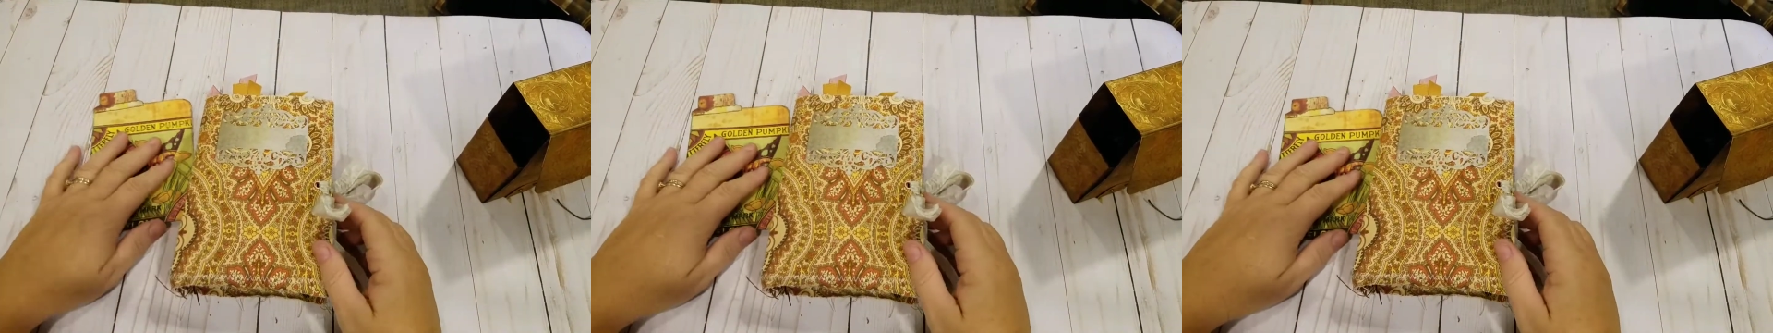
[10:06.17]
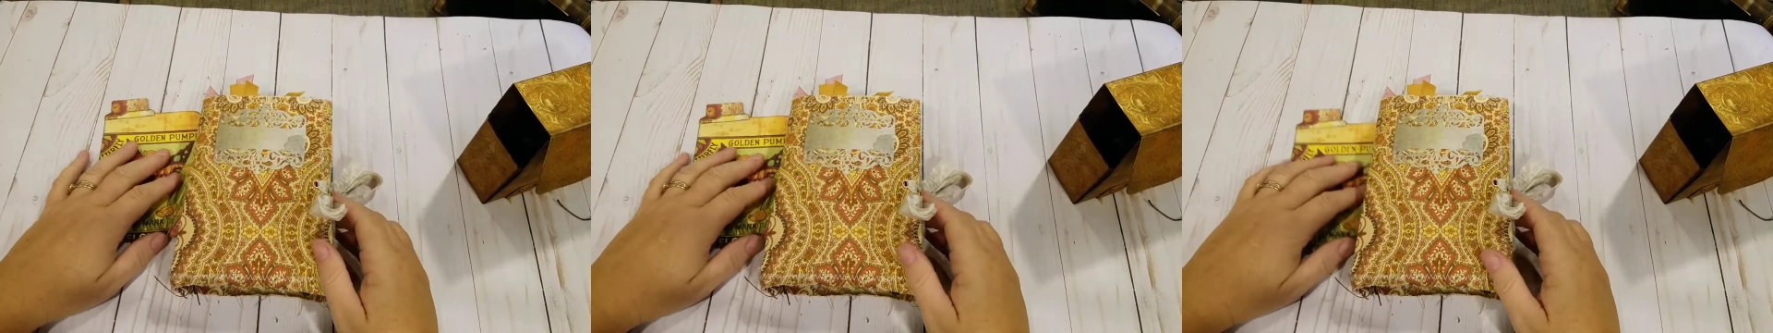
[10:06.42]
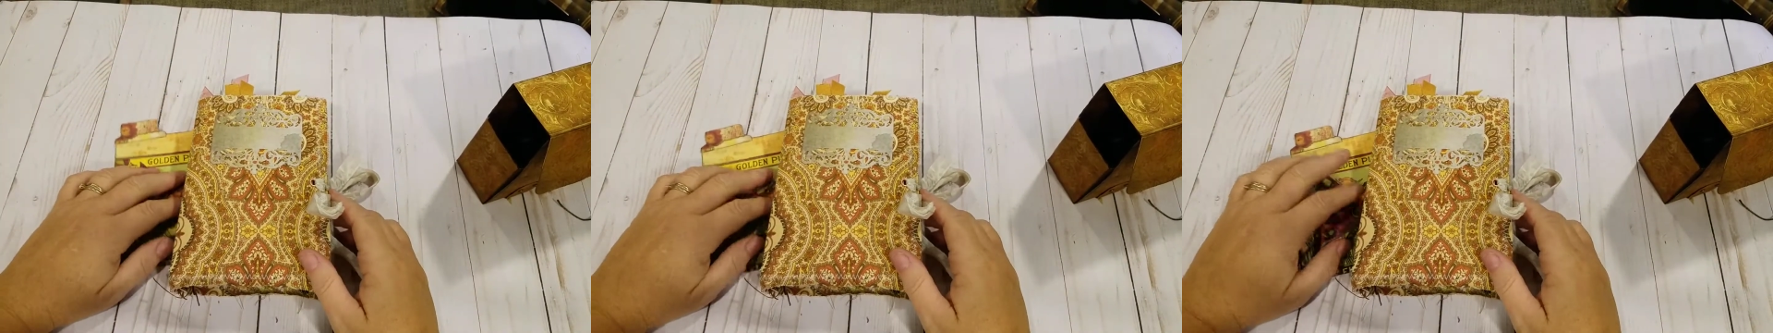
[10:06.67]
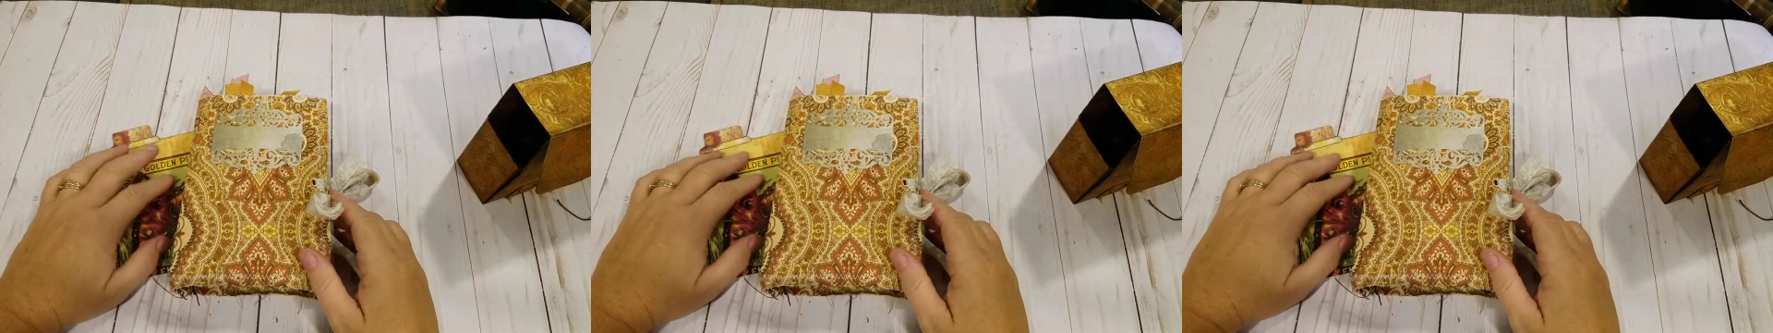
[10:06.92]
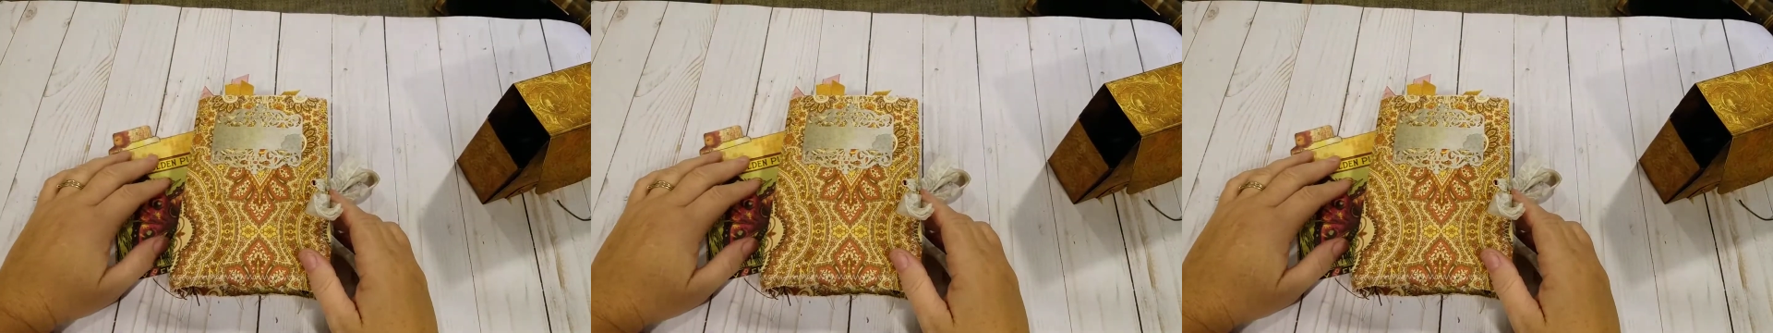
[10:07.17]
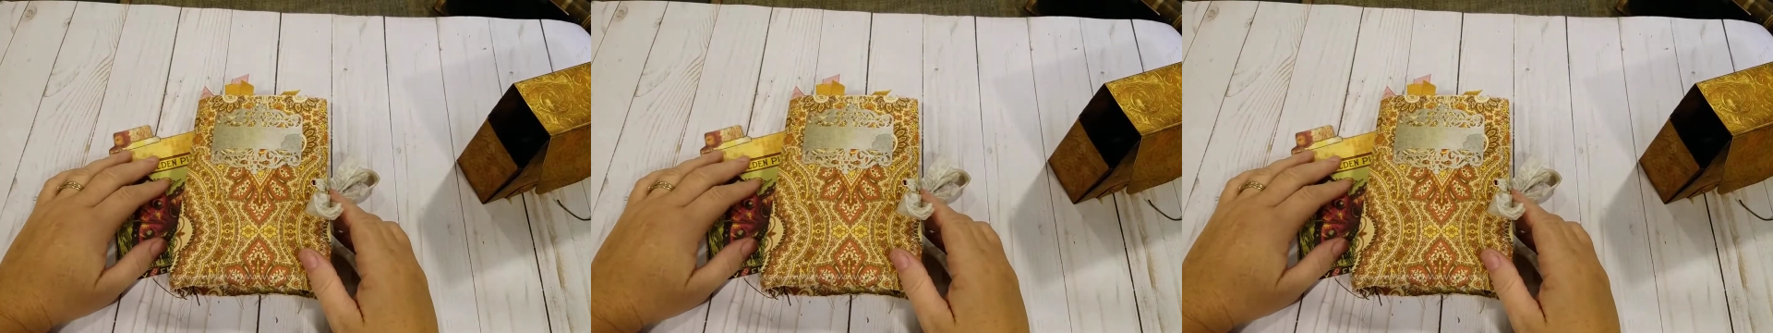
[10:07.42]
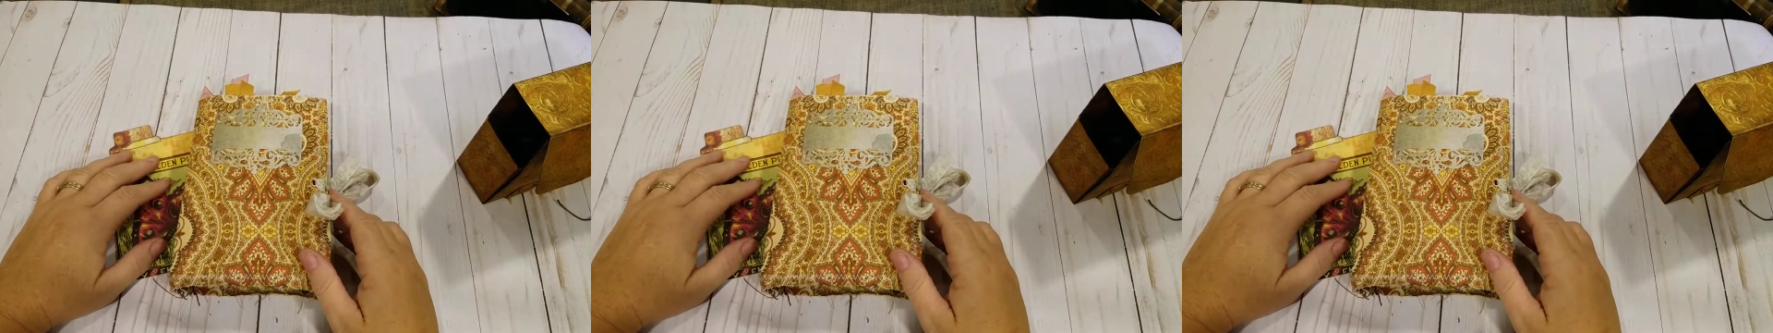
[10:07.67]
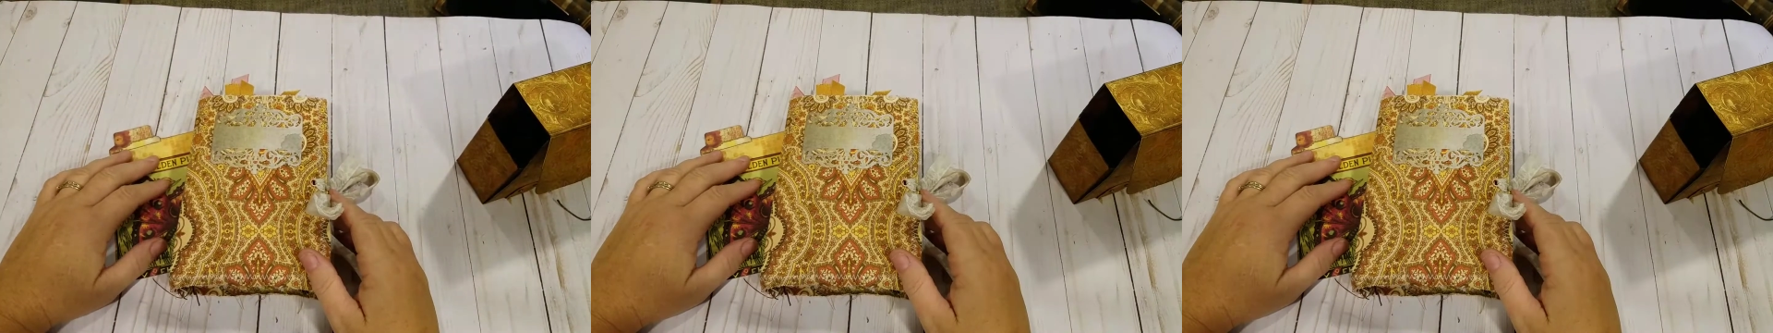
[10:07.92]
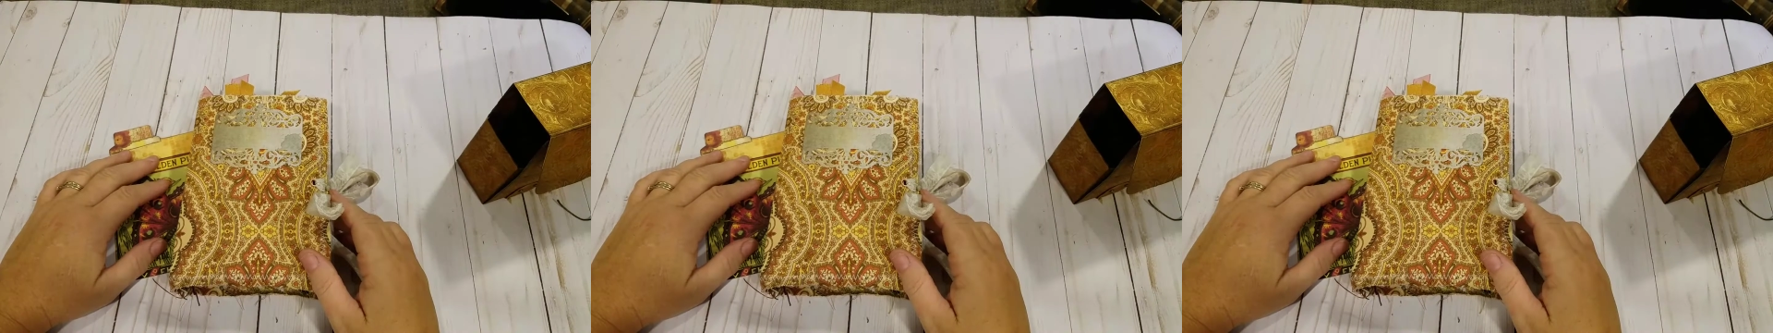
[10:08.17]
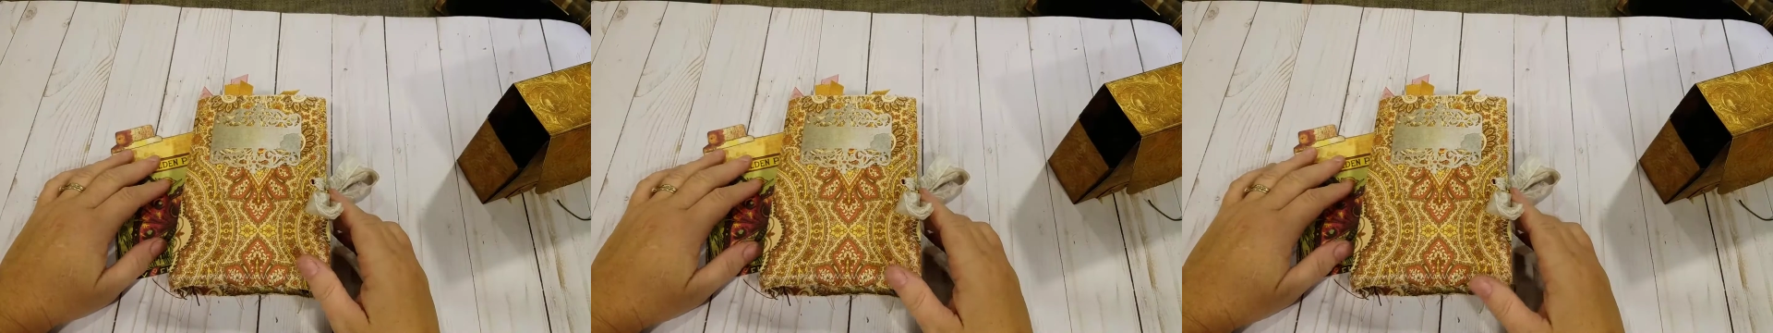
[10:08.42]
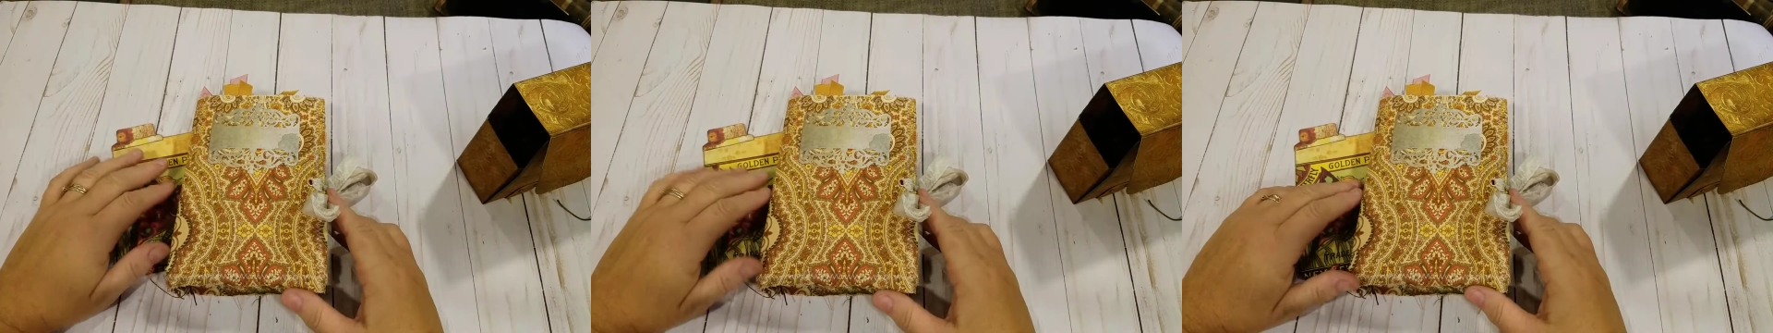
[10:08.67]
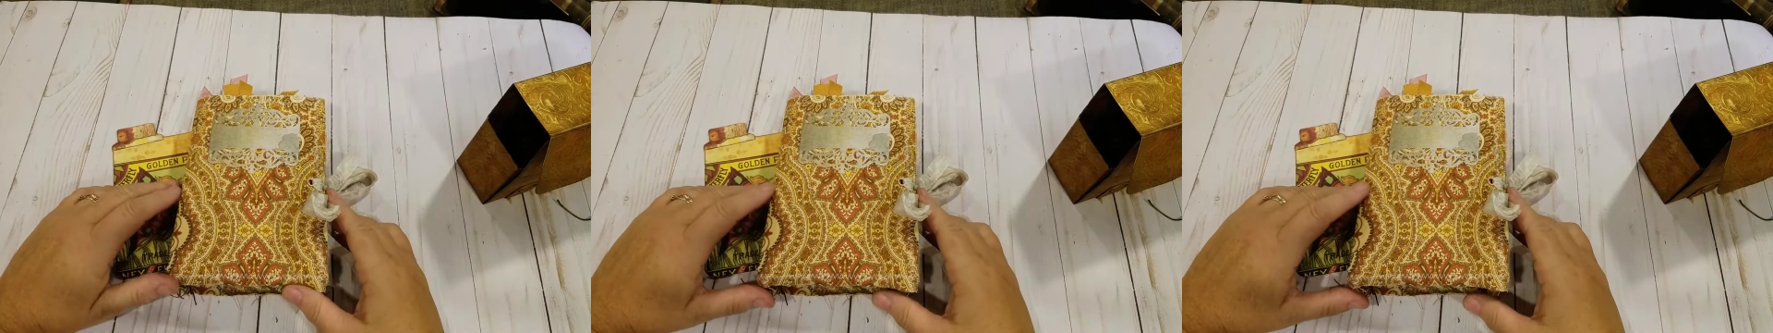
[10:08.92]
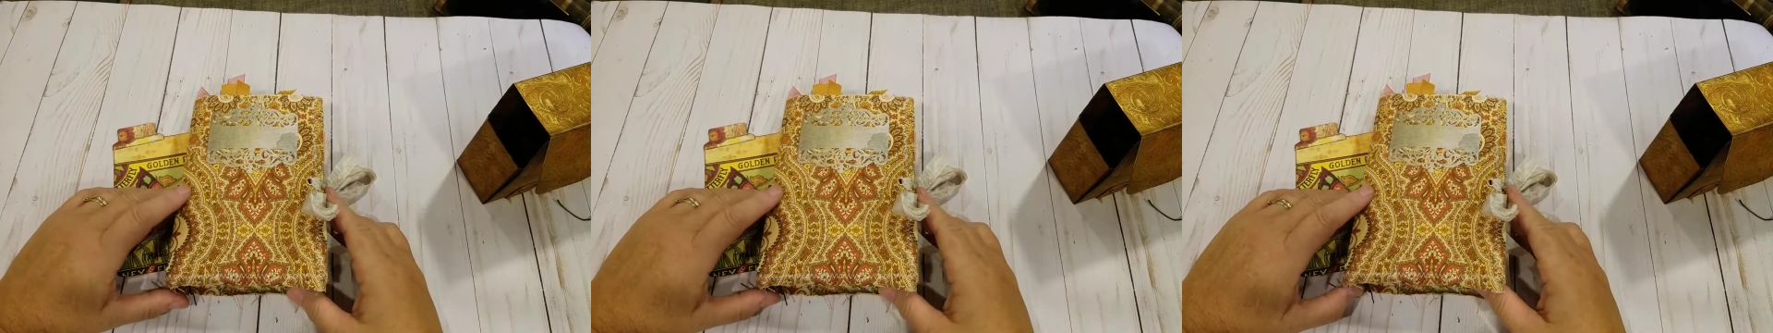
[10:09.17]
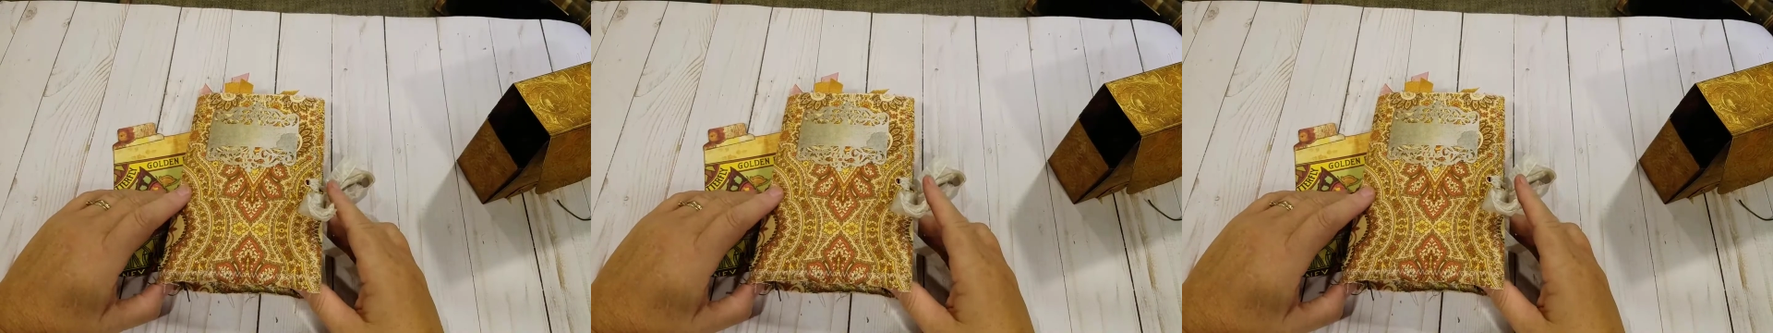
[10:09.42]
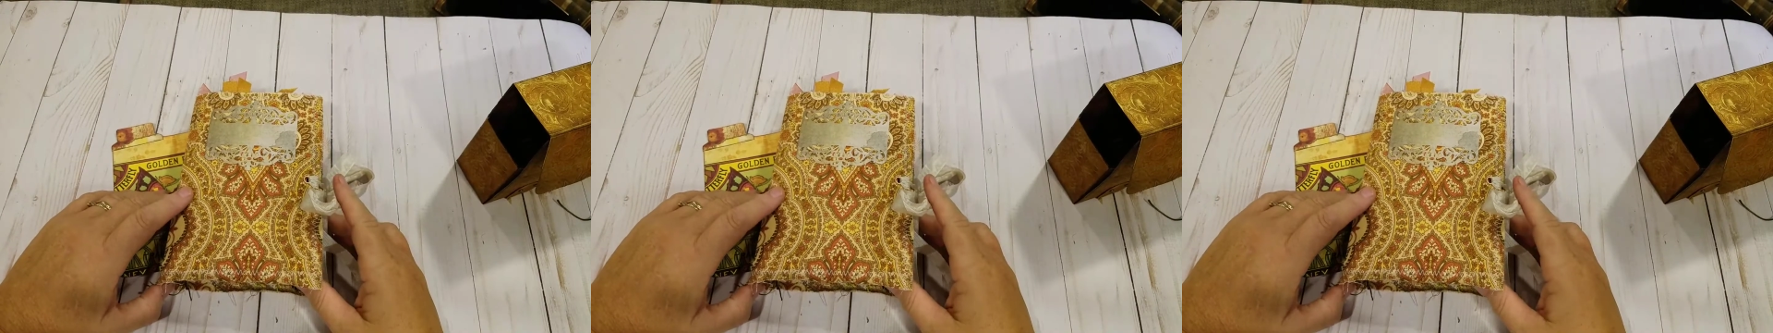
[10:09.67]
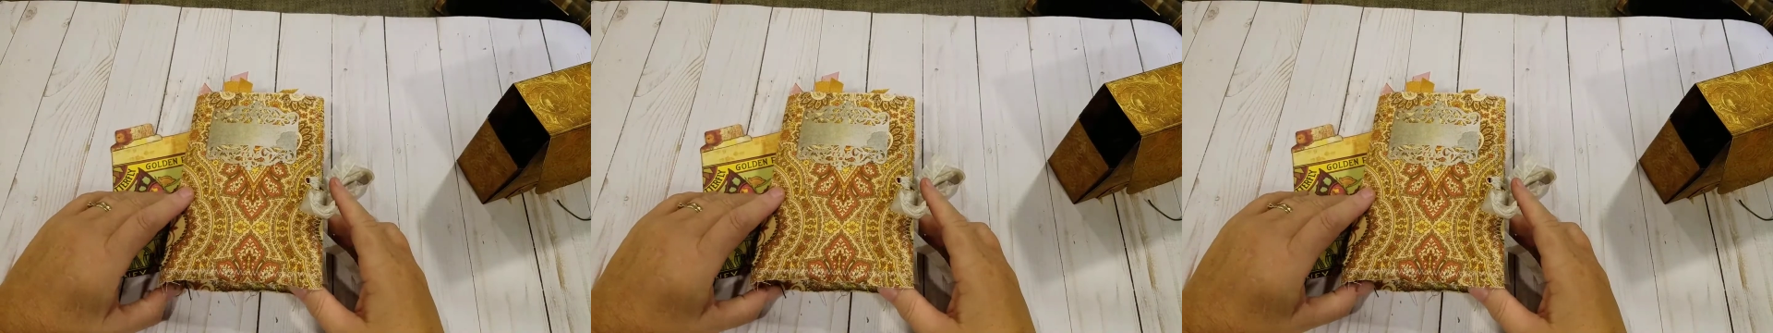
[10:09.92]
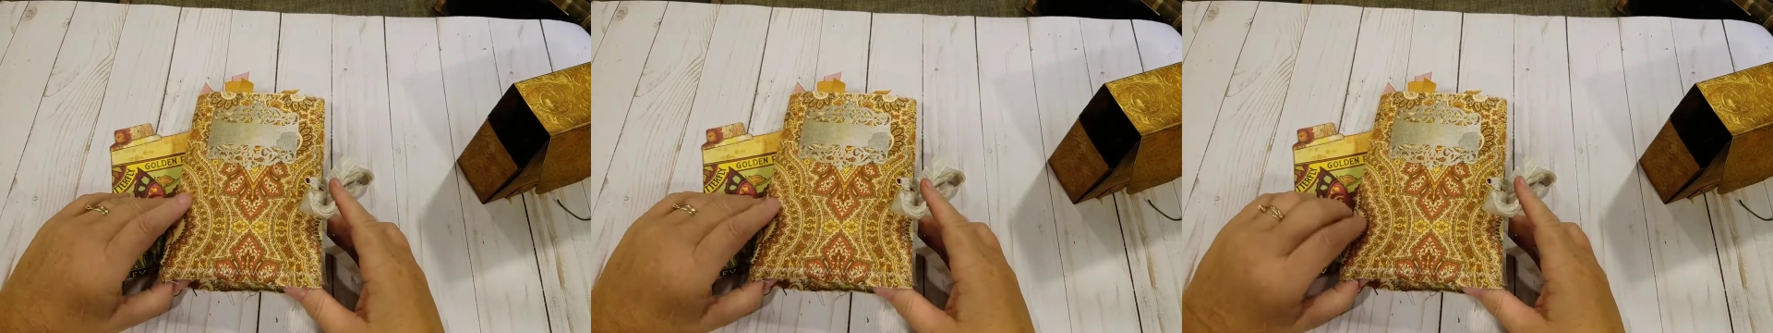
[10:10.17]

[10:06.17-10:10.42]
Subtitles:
Nobody's mouth can be seen.